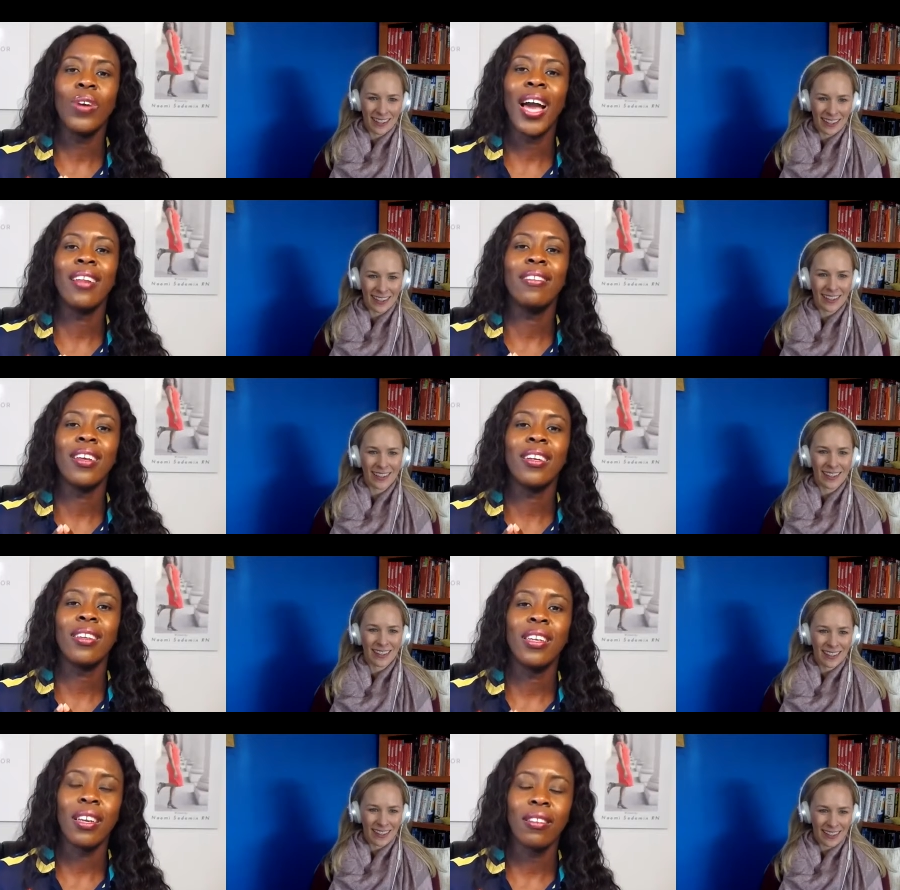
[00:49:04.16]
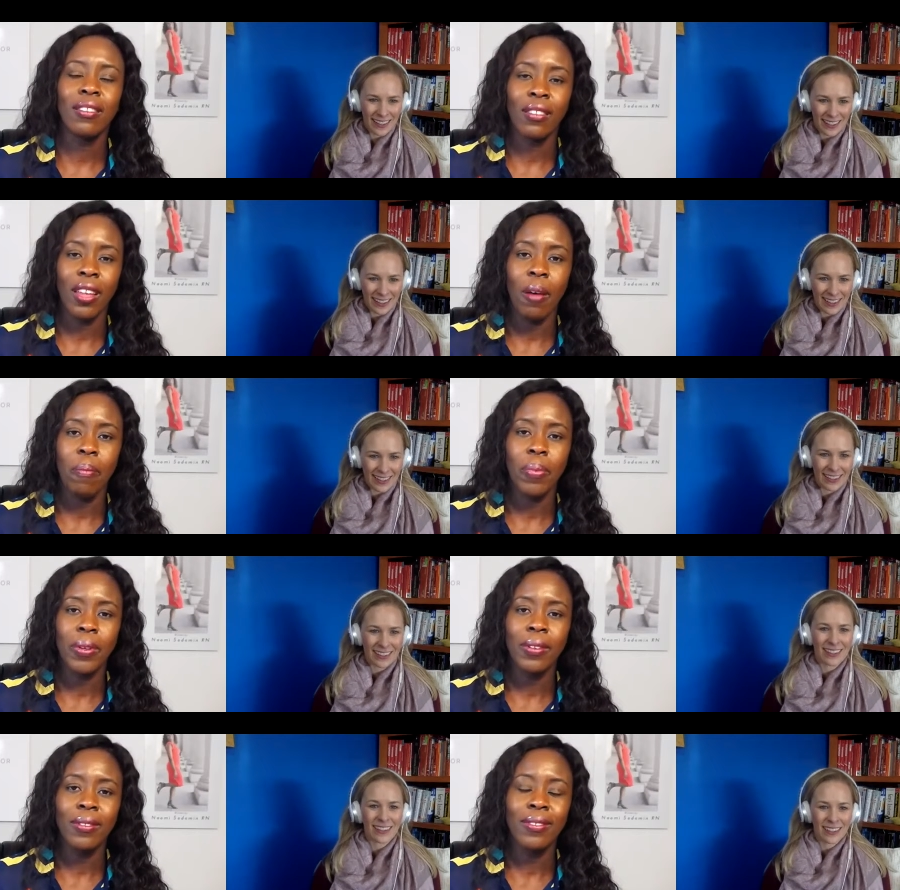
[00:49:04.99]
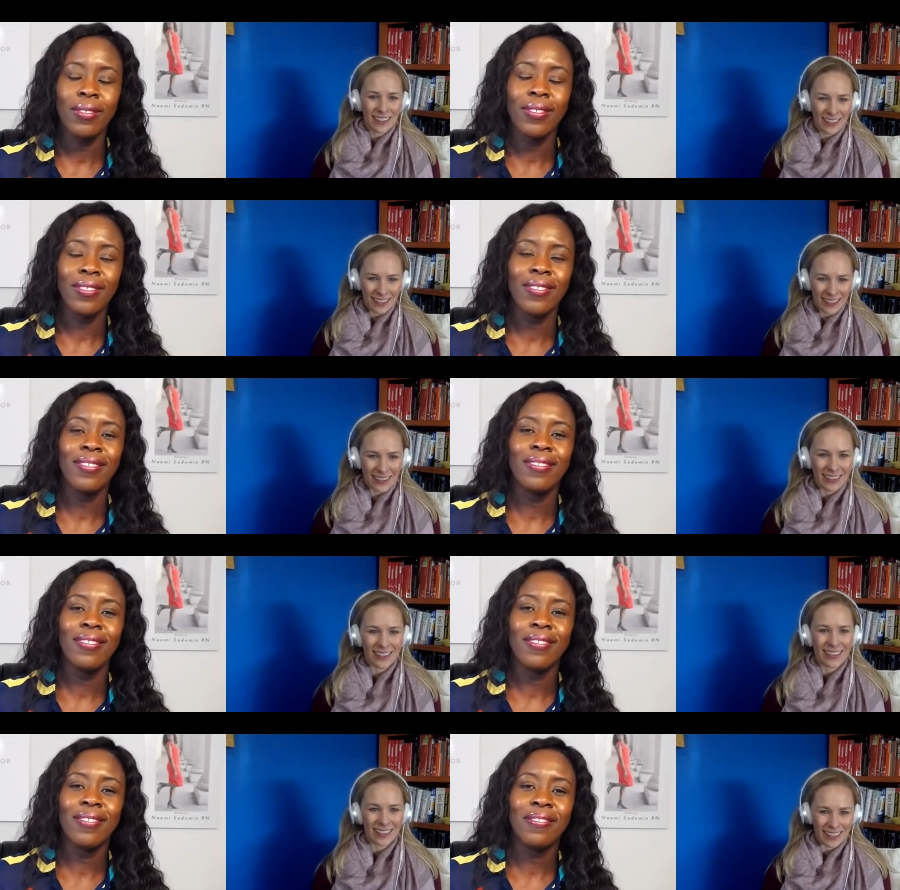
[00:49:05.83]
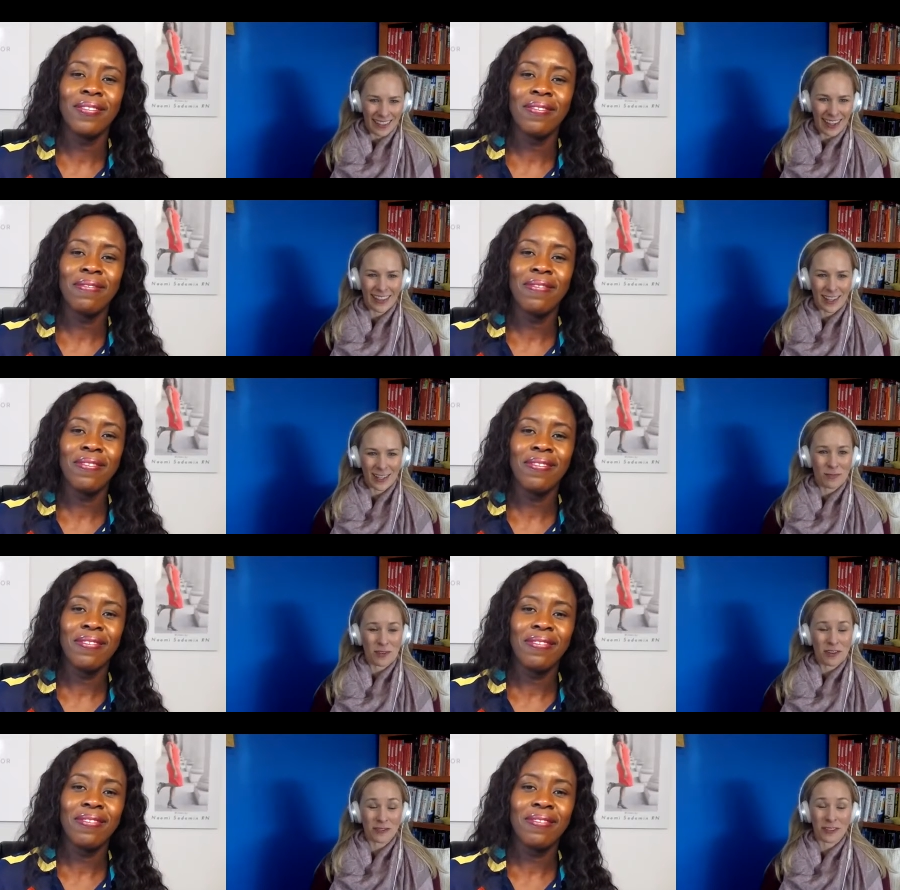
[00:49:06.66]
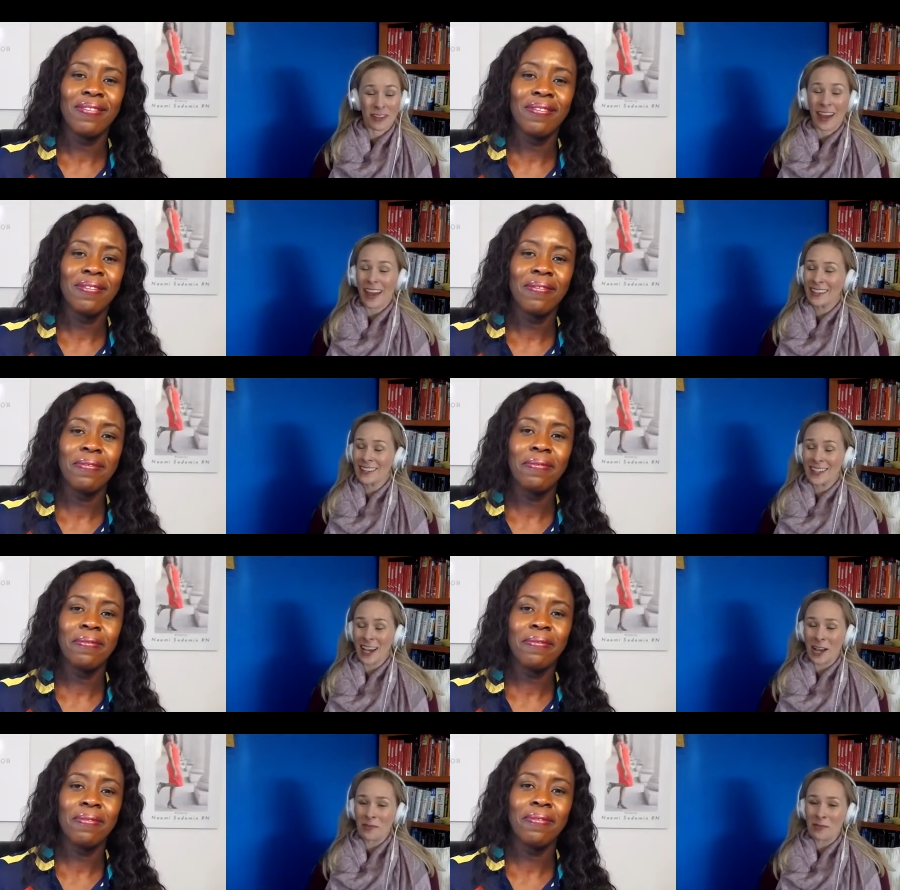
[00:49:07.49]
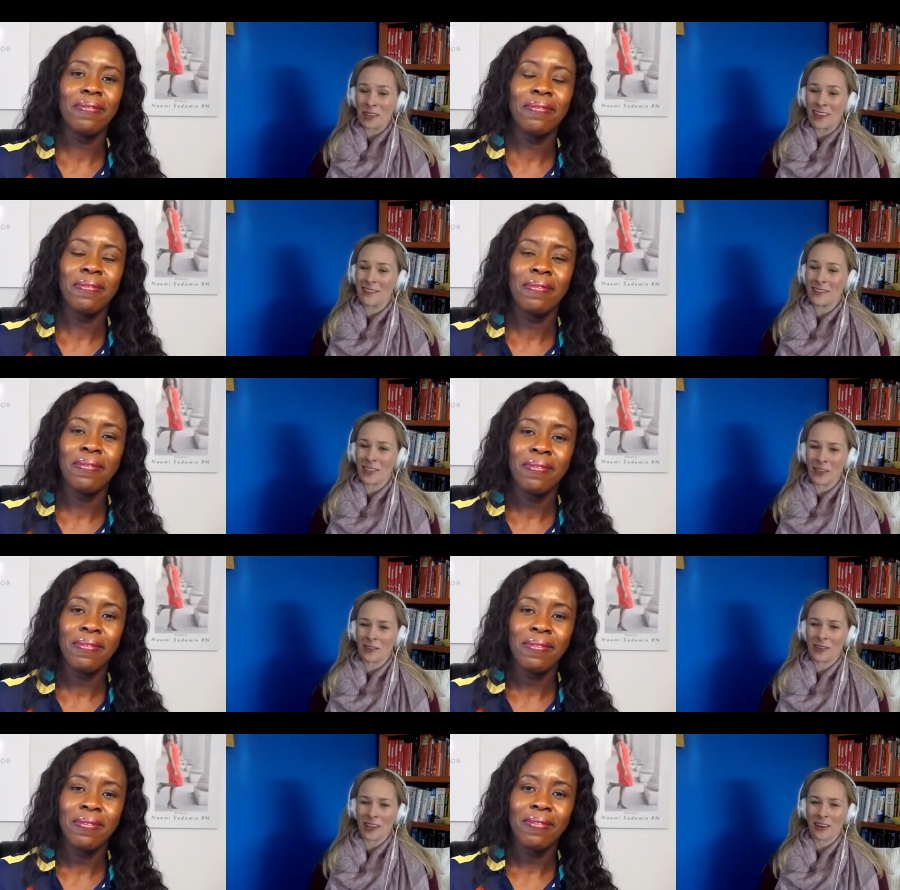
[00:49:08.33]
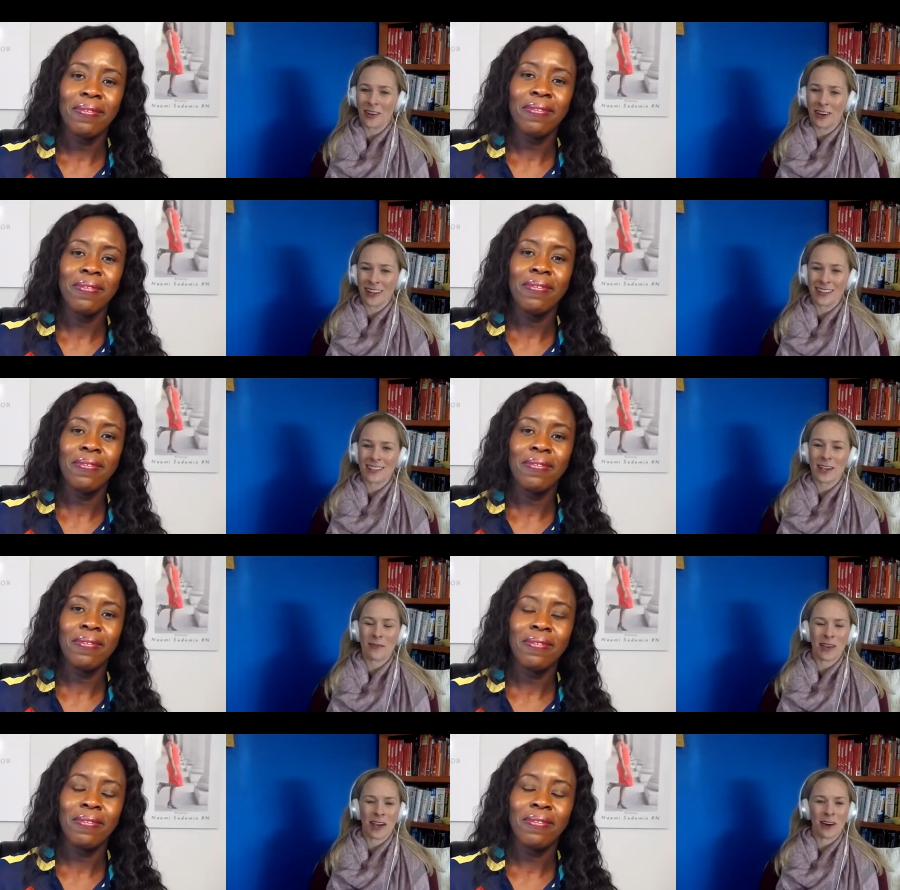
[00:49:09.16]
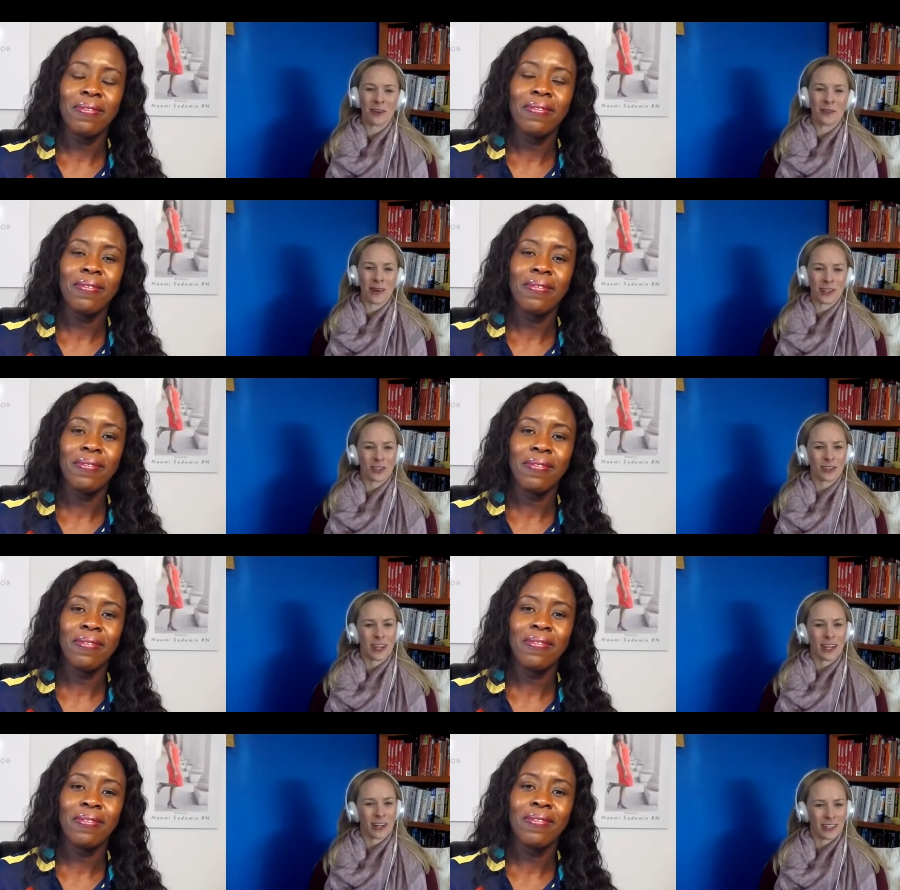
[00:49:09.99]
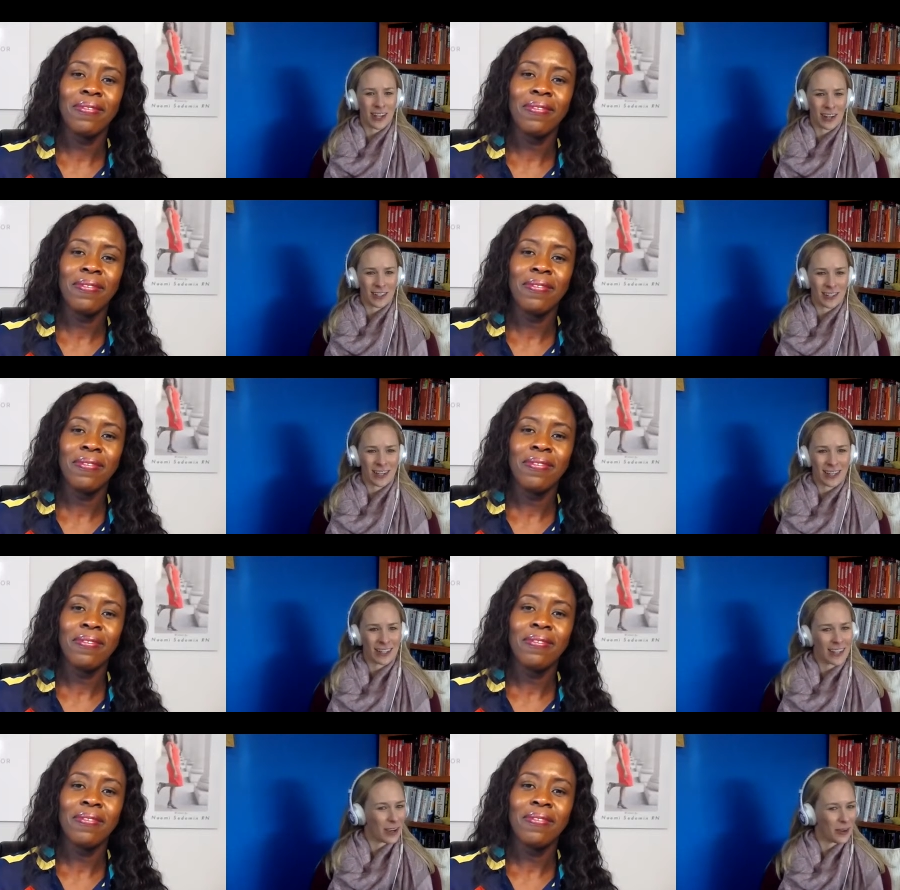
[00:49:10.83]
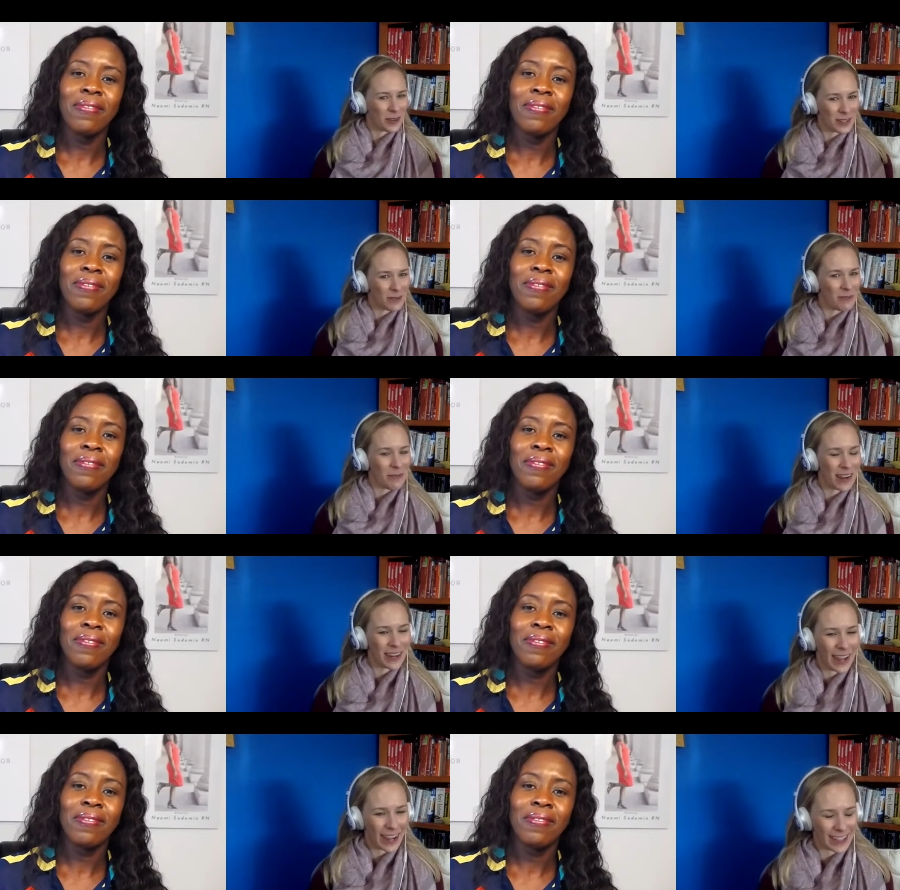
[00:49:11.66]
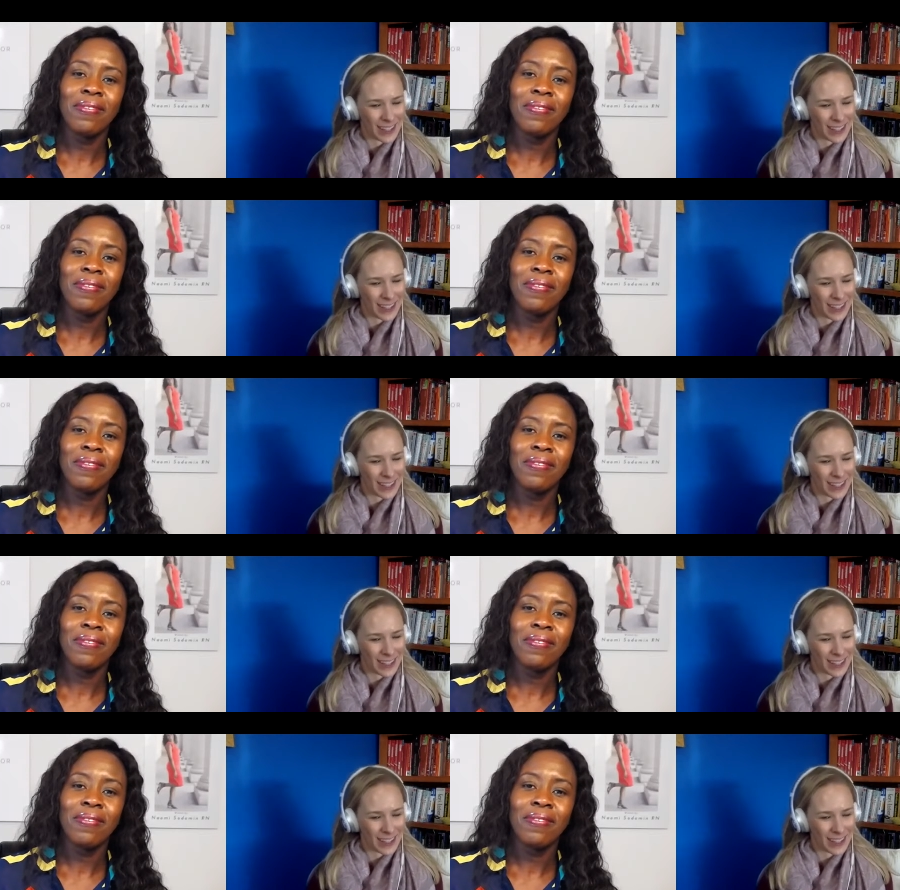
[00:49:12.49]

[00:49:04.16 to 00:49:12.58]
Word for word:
Speaker 1: to take the next step.
Speaker 2: Yeah, that's beautiful and timely, even though the recording's coming out much later. Dr. King Day was Monday,